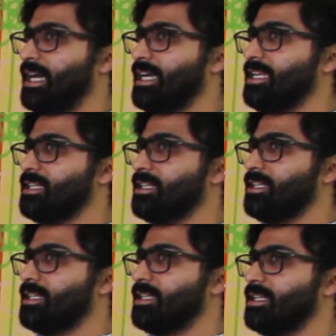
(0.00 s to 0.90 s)
And
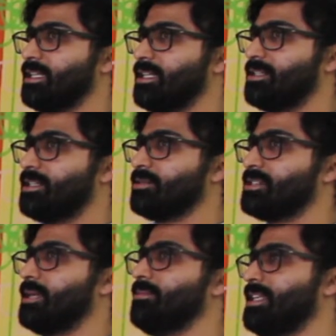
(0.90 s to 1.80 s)
there was
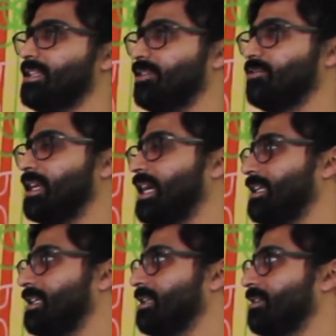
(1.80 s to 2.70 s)
something that
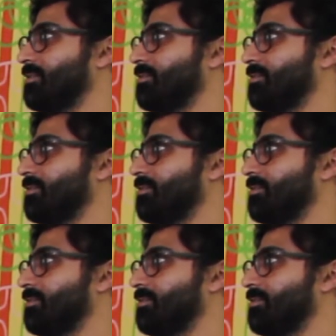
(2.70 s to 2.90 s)
united